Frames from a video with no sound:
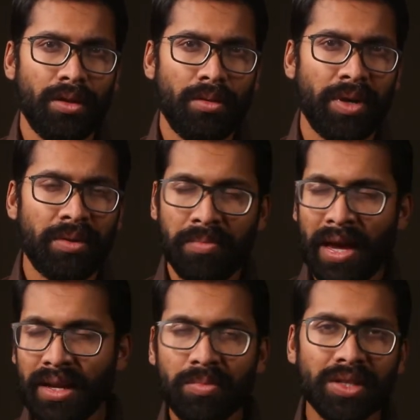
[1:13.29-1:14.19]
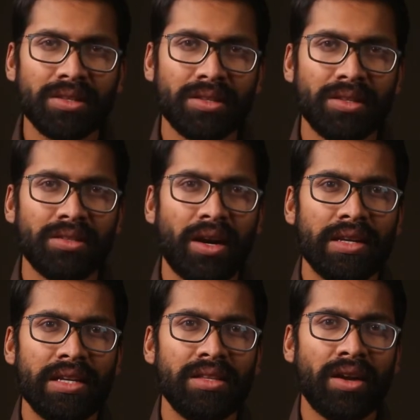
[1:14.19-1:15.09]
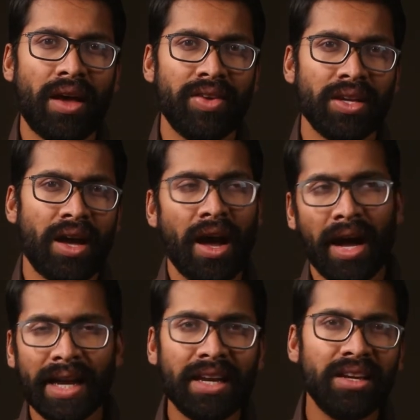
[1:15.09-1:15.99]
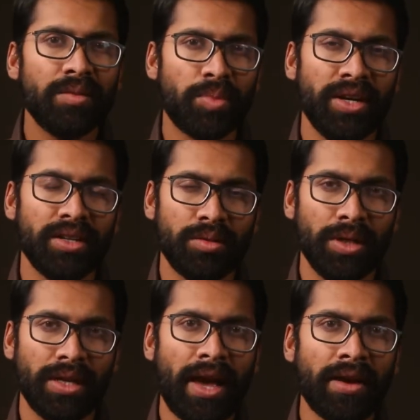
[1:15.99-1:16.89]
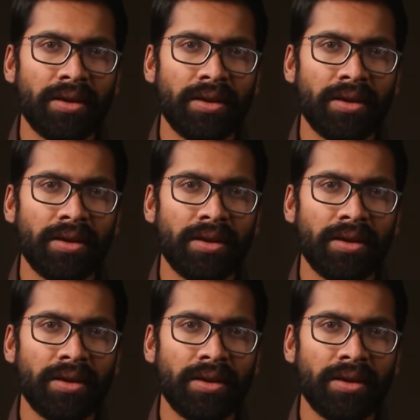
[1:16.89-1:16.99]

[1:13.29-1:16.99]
But many businesses are either having a highly unpredictable CAC